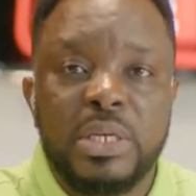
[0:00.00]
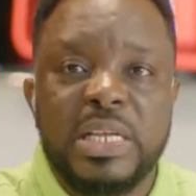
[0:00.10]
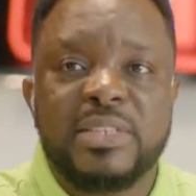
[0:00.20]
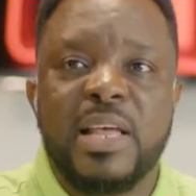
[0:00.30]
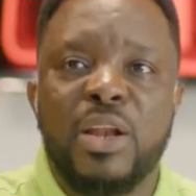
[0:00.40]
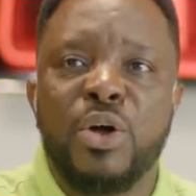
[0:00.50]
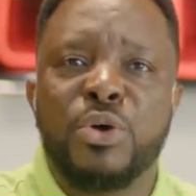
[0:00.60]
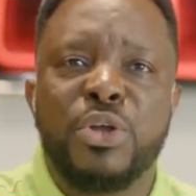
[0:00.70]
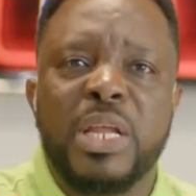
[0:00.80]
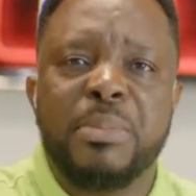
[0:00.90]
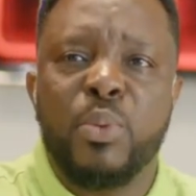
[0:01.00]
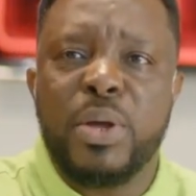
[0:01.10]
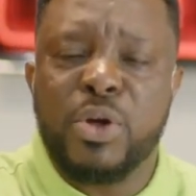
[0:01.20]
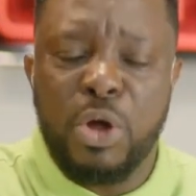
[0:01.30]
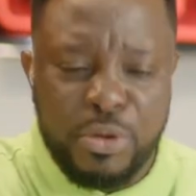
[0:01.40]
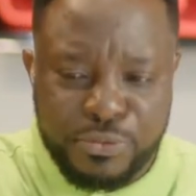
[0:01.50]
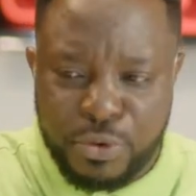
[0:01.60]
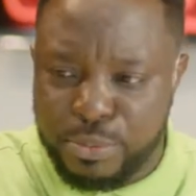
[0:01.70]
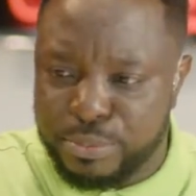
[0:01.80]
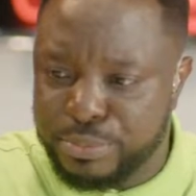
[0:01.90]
Yes, hello. Your name and where you calling from?